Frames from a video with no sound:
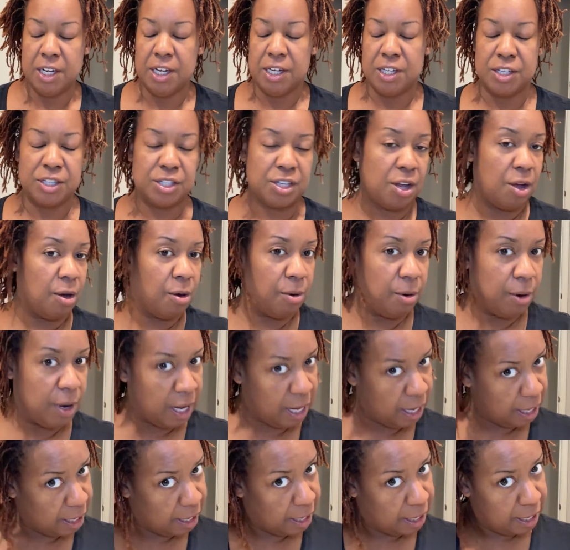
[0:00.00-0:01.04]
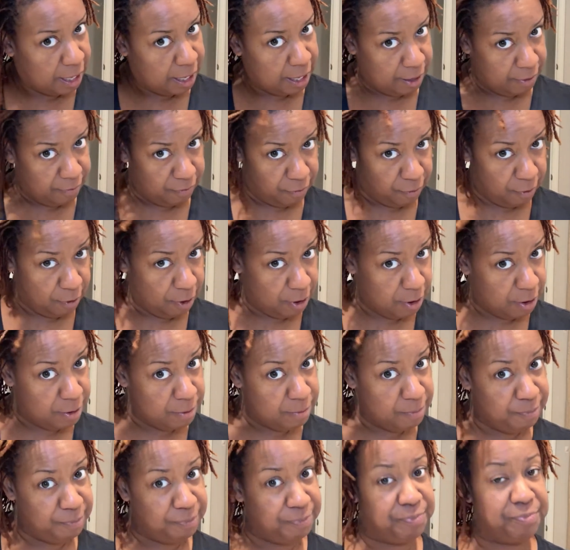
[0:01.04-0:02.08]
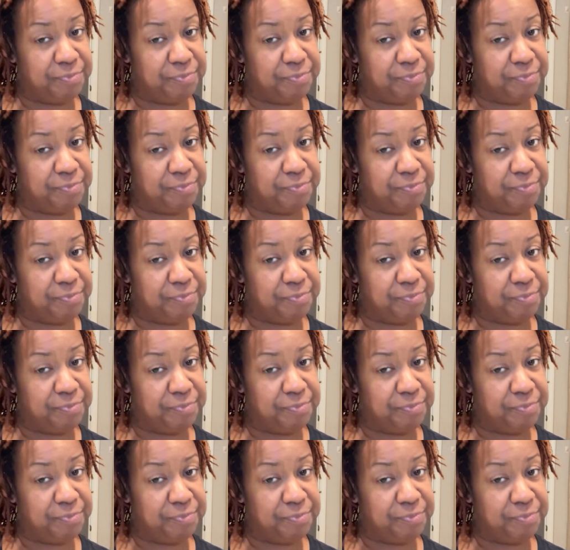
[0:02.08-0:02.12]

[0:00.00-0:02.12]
So for